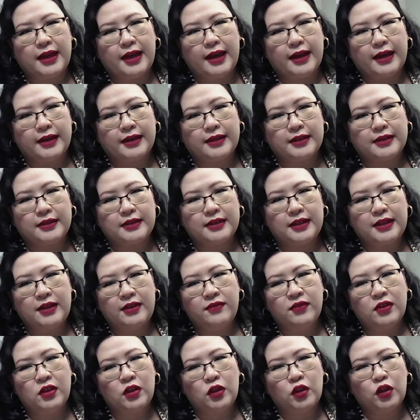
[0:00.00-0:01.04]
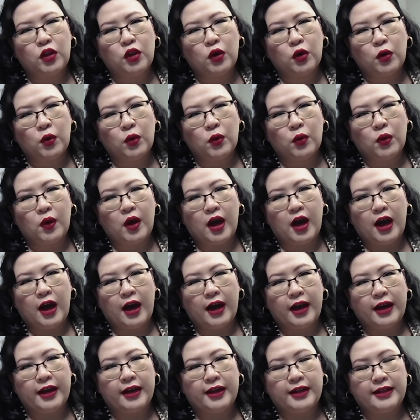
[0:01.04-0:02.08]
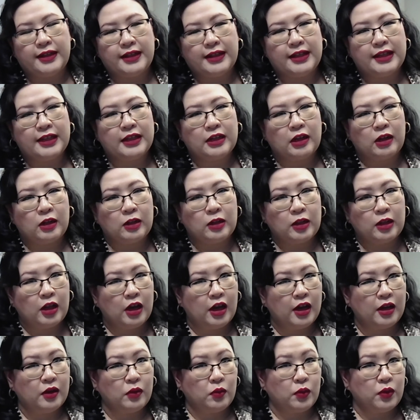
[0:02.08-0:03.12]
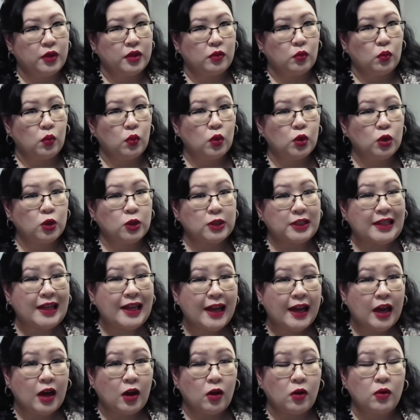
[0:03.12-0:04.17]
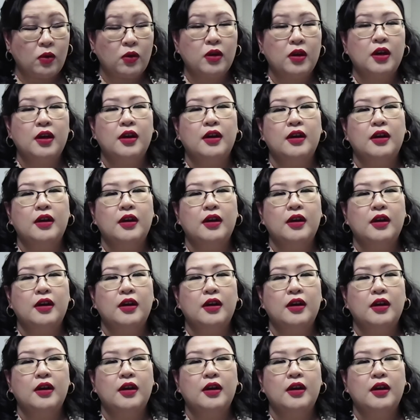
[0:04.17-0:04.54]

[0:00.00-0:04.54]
and even though I knit a lot with wool now,